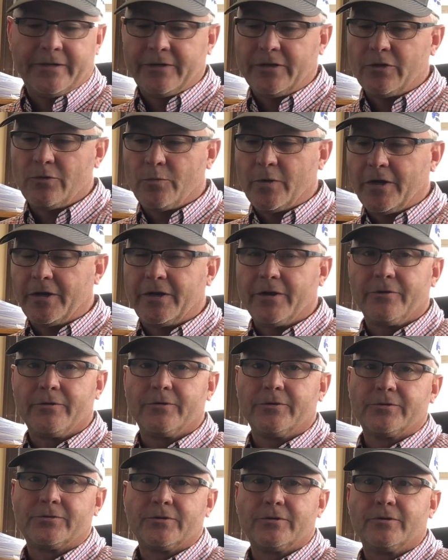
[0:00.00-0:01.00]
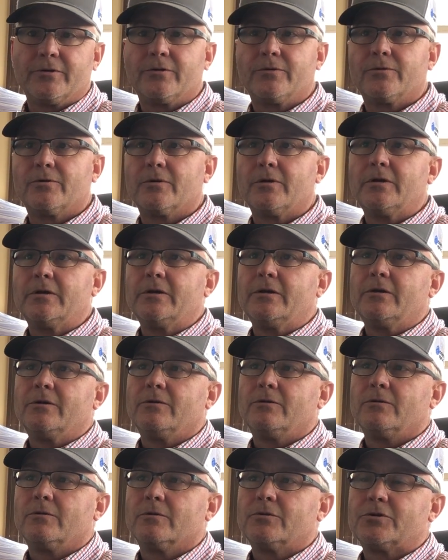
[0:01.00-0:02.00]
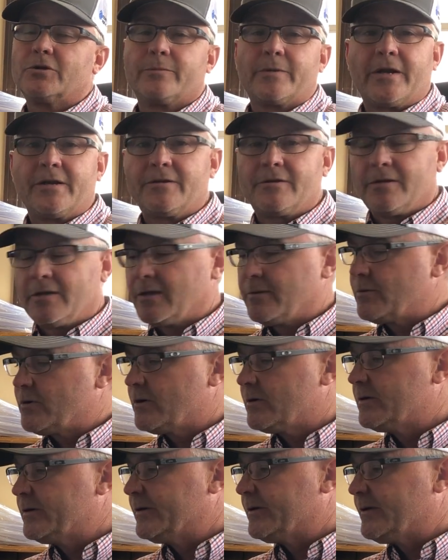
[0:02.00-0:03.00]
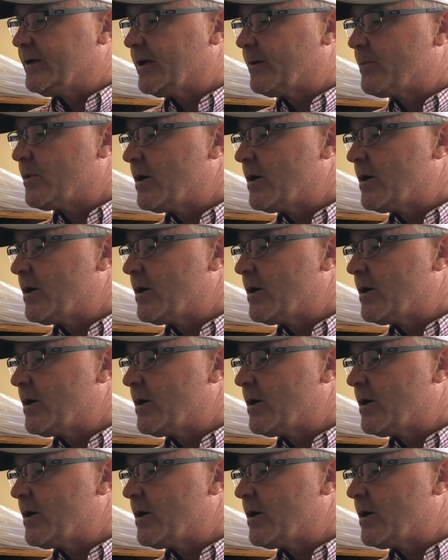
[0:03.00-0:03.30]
either weed killers or germination inhibitor like